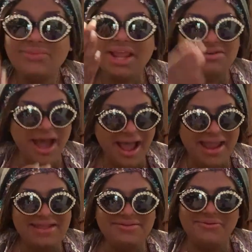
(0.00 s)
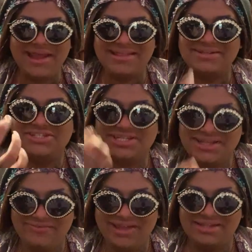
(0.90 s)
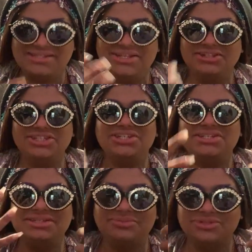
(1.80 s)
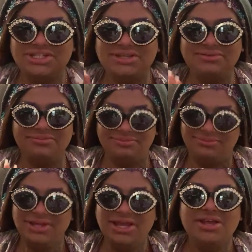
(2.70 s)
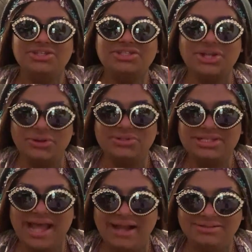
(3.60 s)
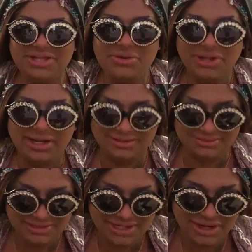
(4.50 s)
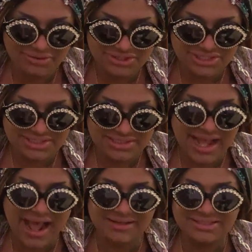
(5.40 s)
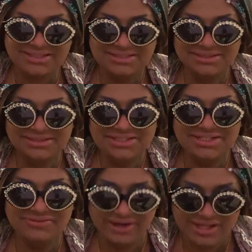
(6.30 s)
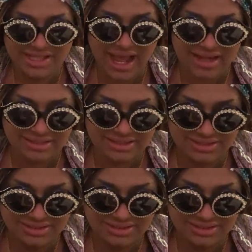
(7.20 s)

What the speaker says: Not in the way that she's envious. Like, she shows that token, you know. She's that. She's very that.